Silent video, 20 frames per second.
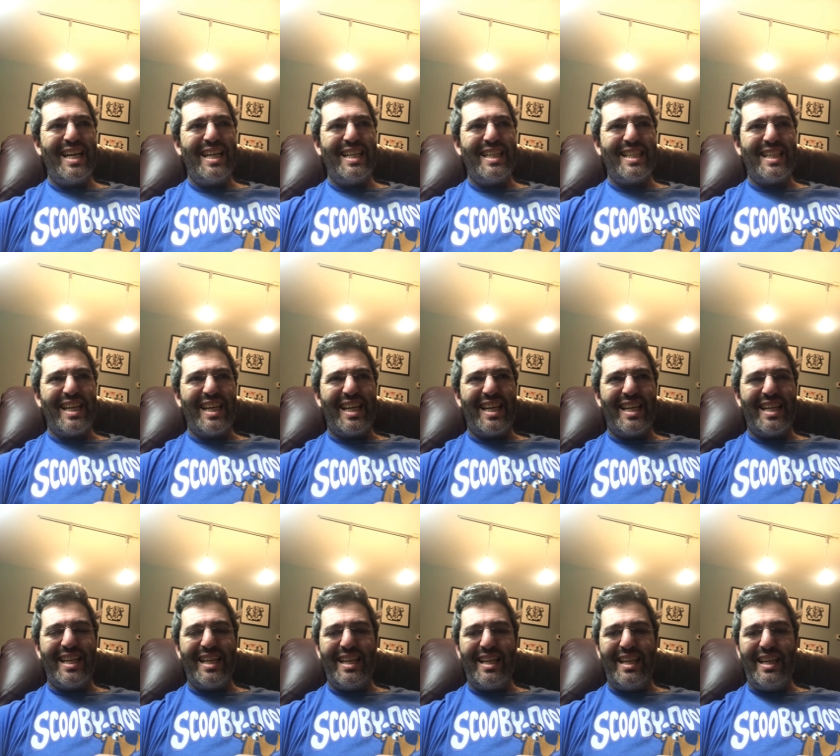it's like
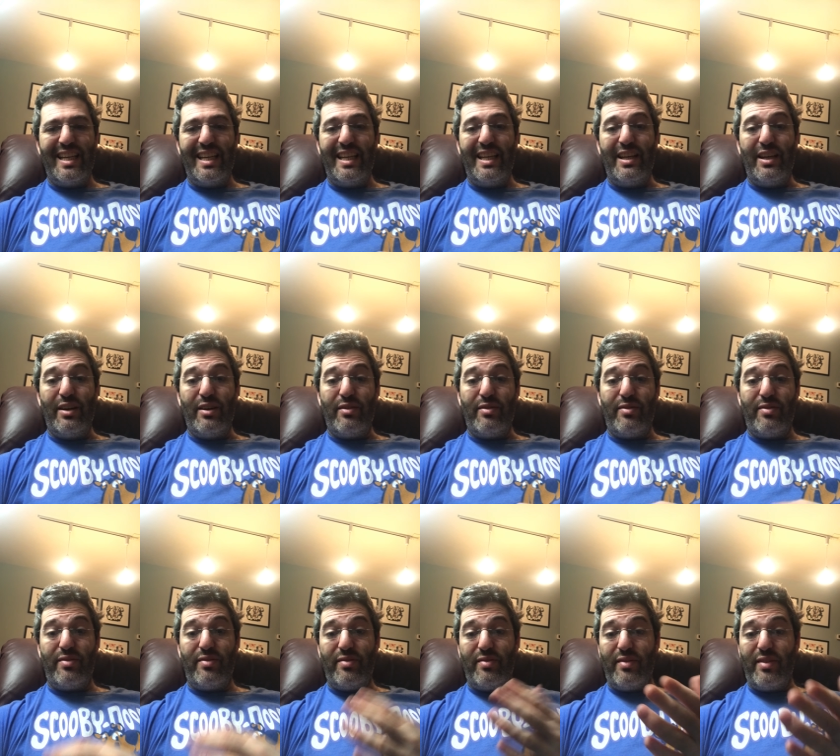you know
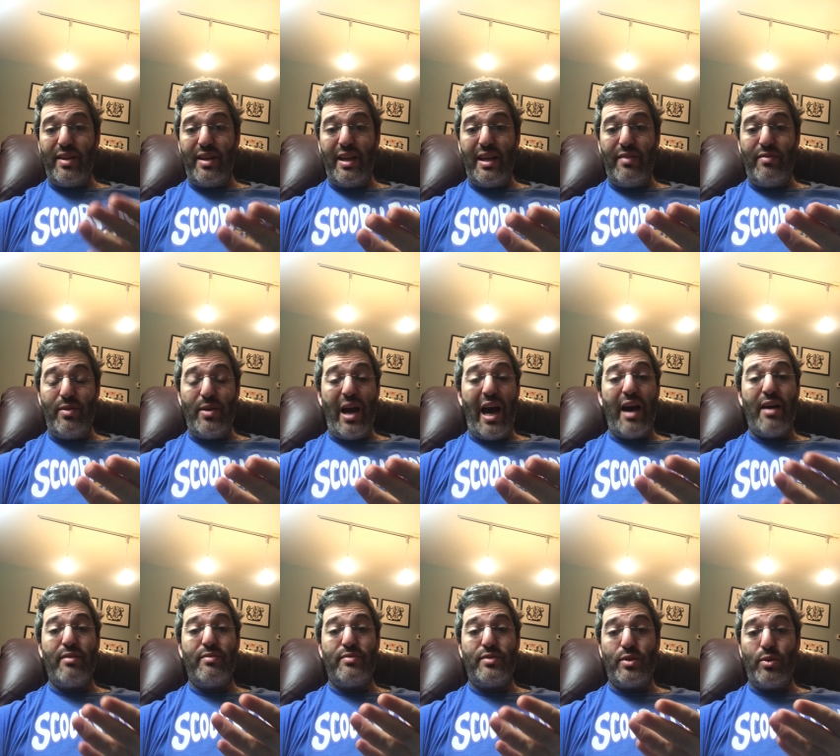if if you
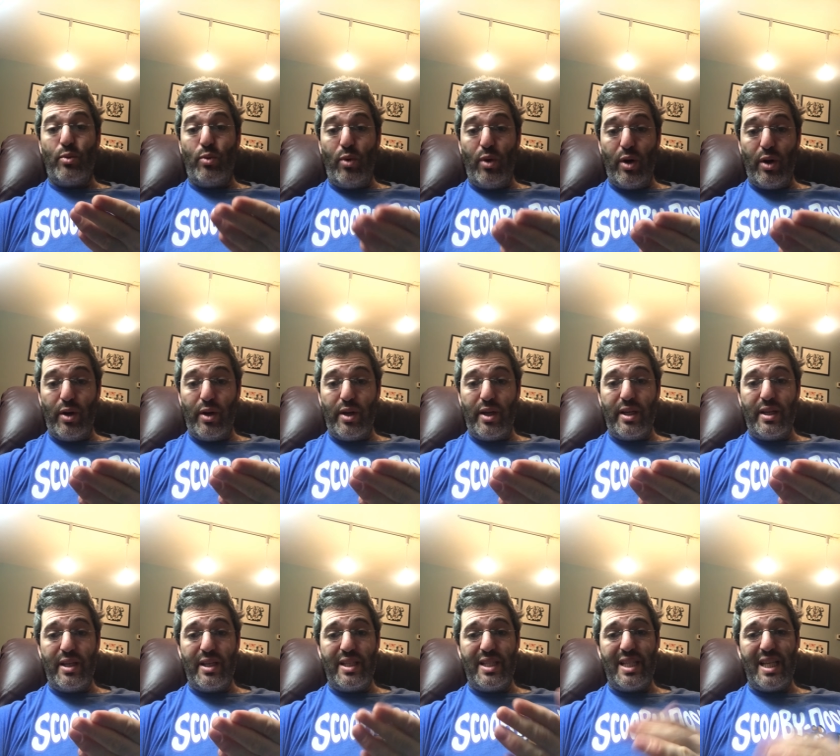have to work, you
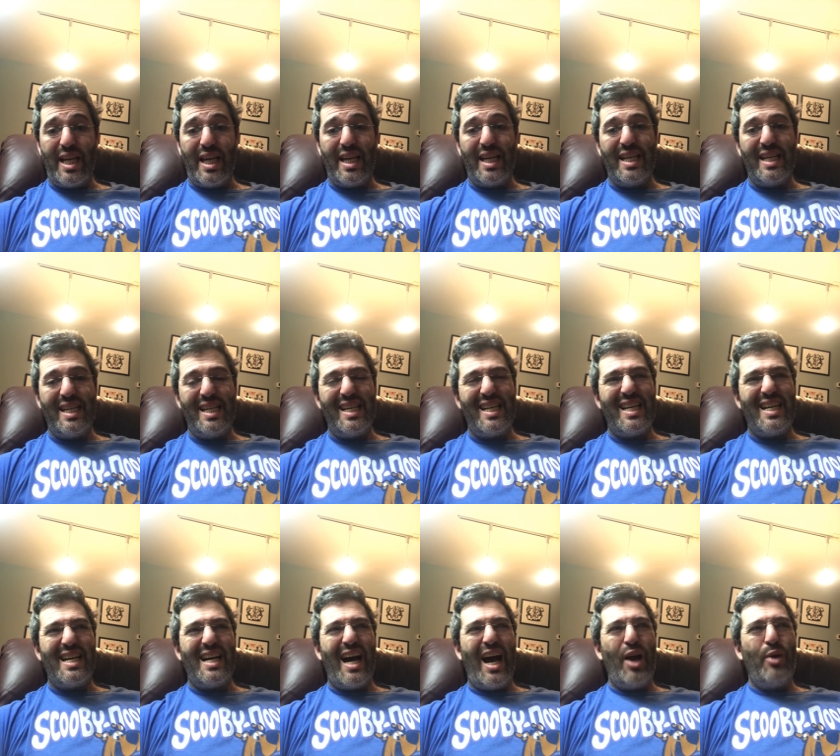could say,
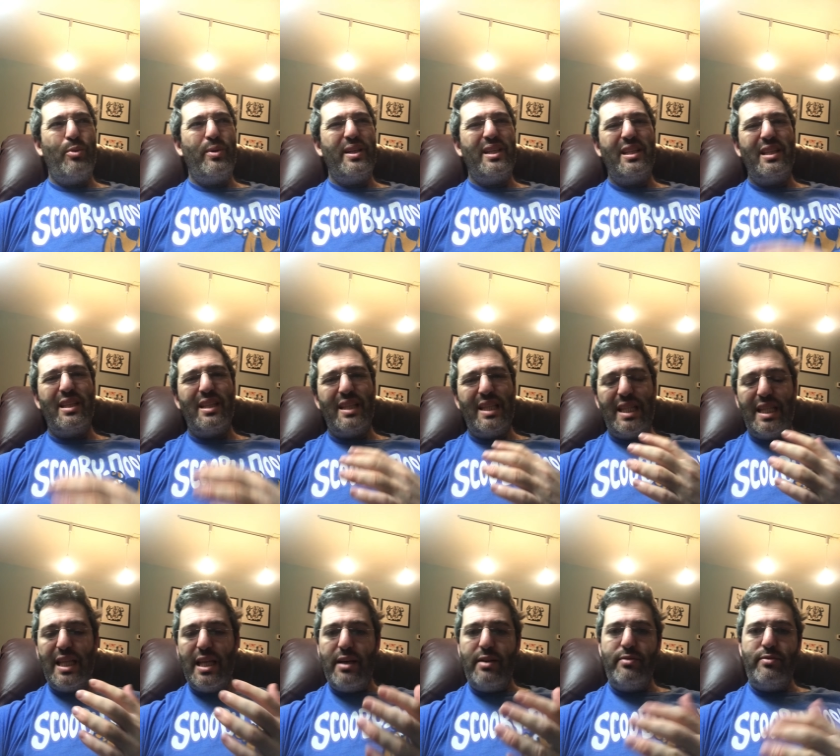I would
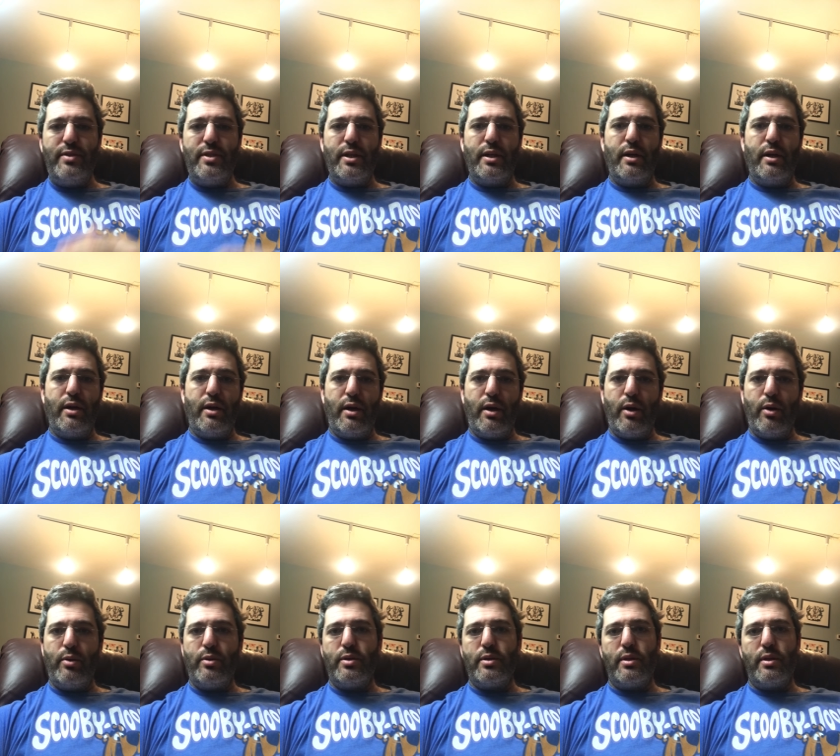love to
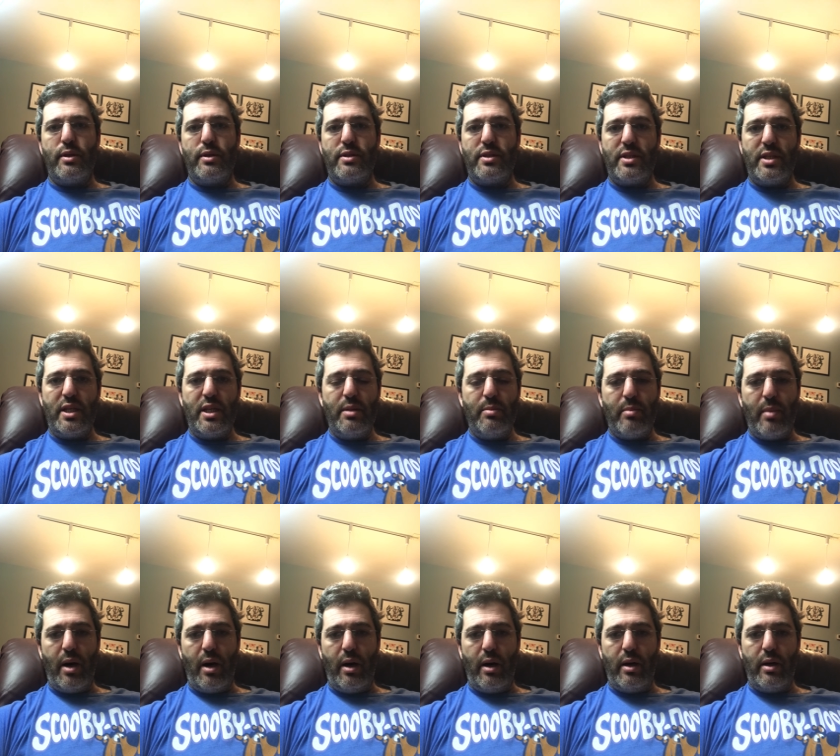go to the
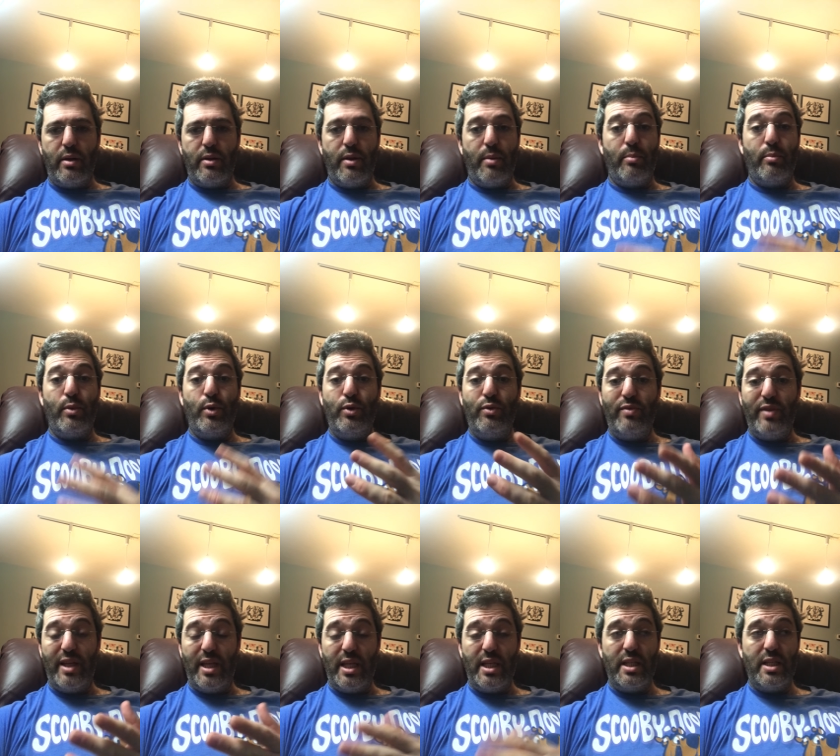cinema, the
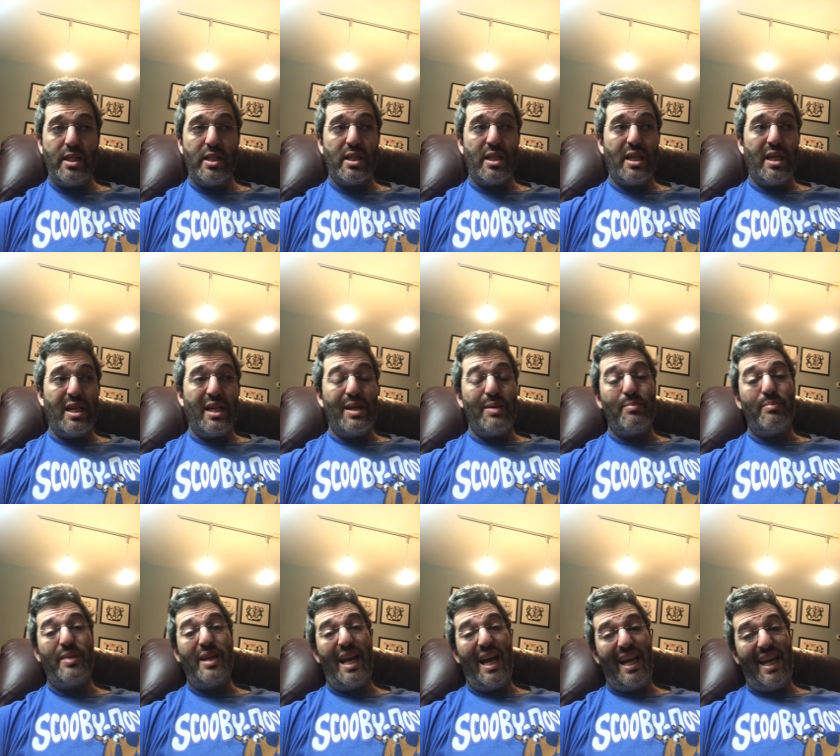movies,
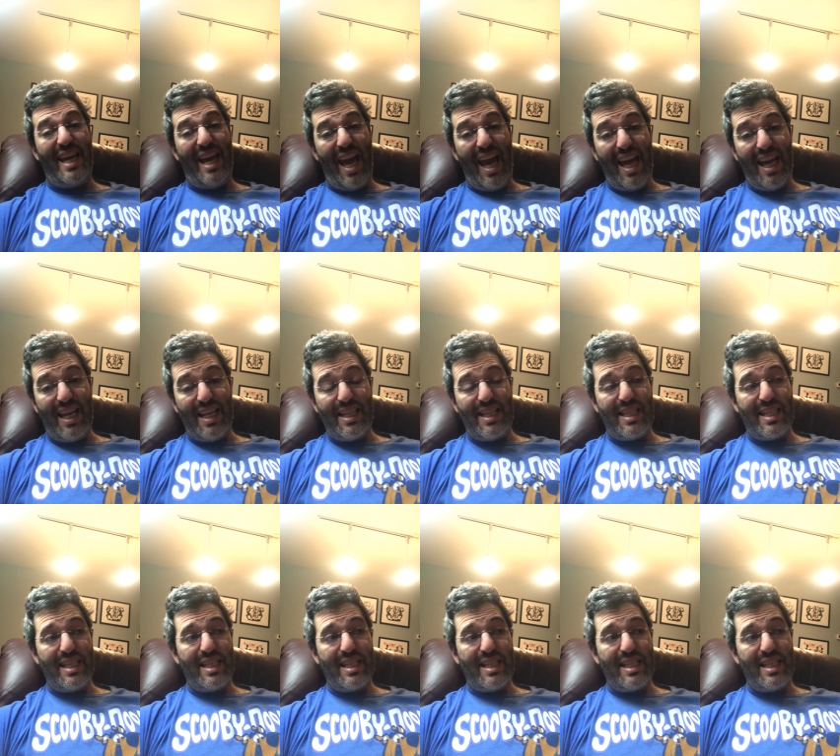but I can't.